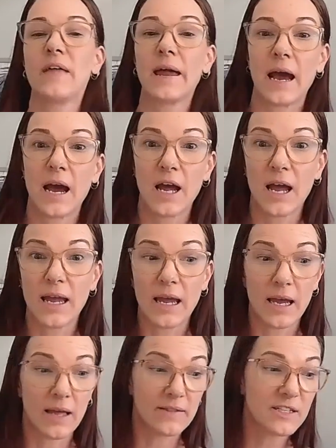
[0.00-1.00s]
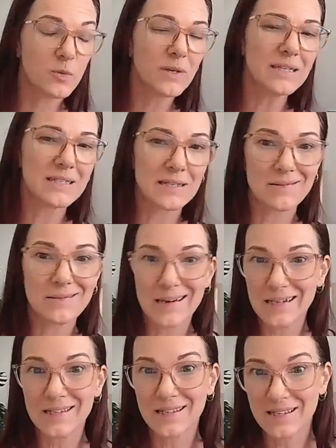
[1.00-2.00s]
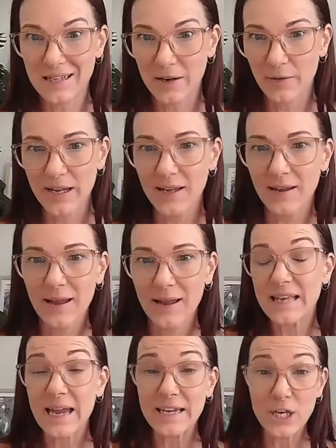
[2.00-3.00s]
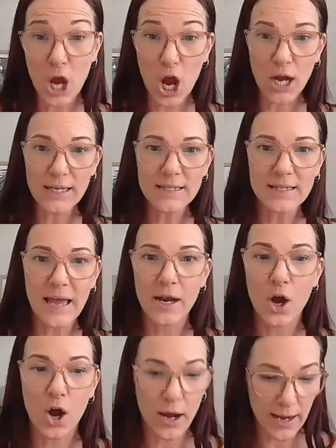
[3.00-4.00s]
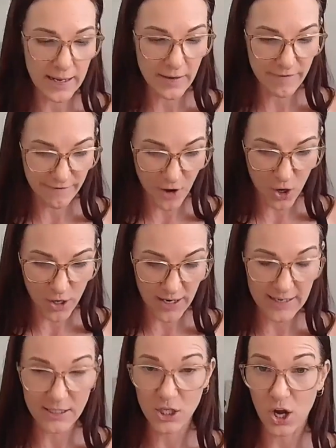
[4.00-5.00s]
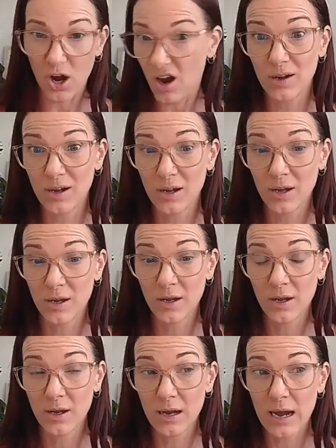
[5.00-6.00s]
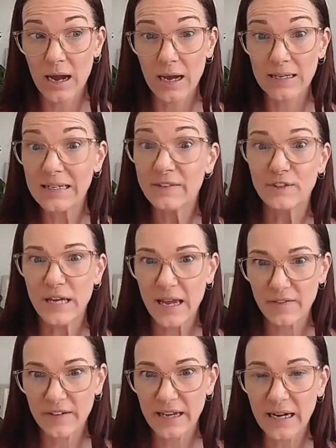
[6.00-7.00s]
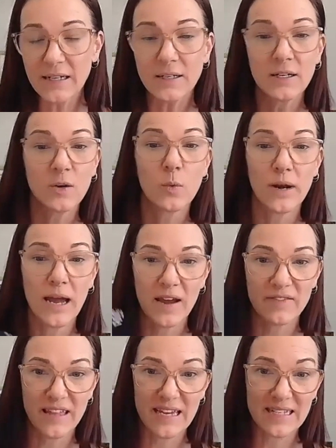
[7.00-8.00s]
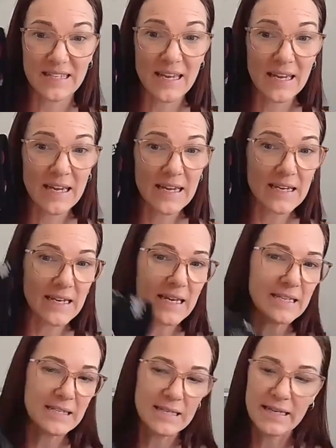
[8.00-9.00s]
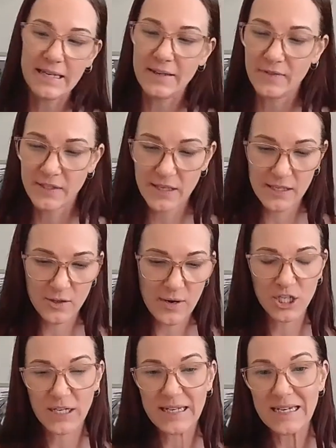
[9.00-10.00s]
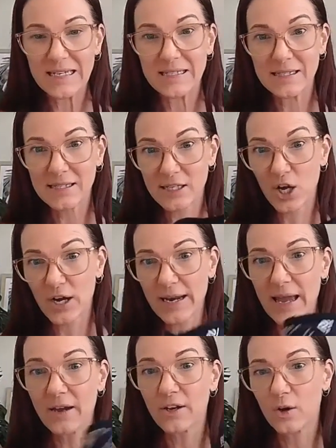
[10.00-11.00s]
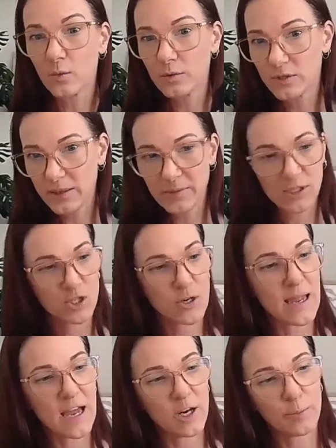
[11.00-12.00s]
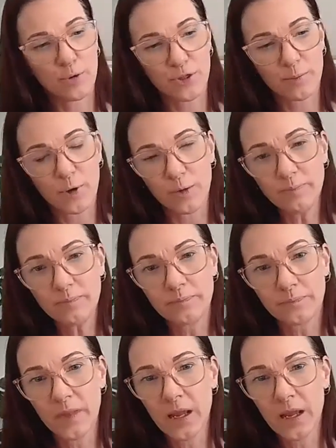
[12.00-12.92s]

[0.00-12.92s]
that this one isn't necessary, is a nice, and I find lift heavier when I have these knee sleeves. These are actually inside out, and I will demonstrate how to put them on.